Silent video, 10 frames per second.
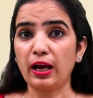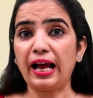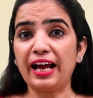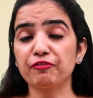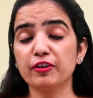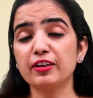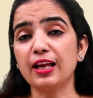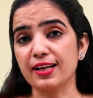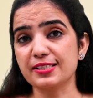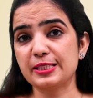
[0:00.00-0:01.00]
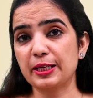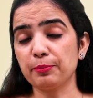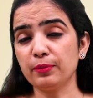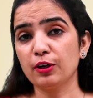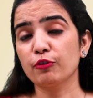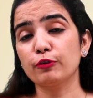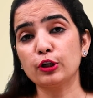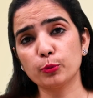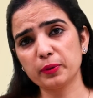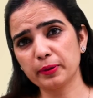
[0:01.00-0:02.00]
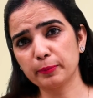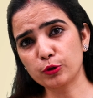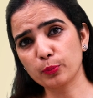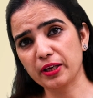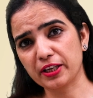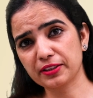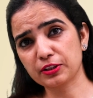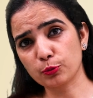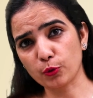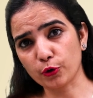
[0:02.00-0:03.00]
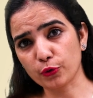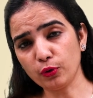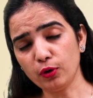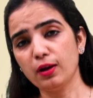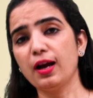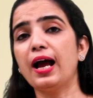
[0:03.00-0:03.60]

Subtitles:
and we will ask them, will you be to make it tomorrow?